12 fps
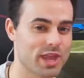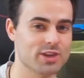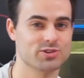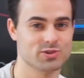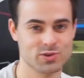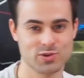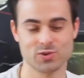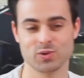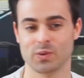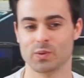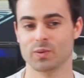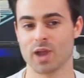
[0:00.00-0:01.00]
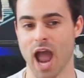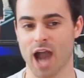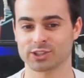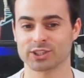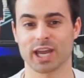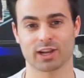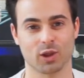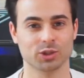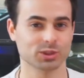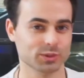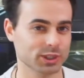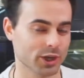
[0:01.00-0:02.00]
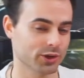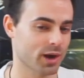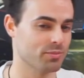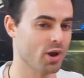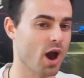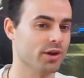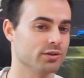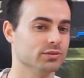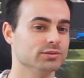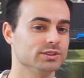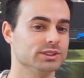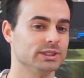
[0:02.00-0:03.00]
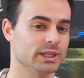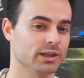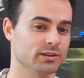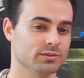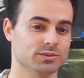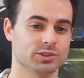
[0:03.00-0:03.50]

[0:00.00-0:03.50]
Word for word: they do actually get close to each other, I'm not seeing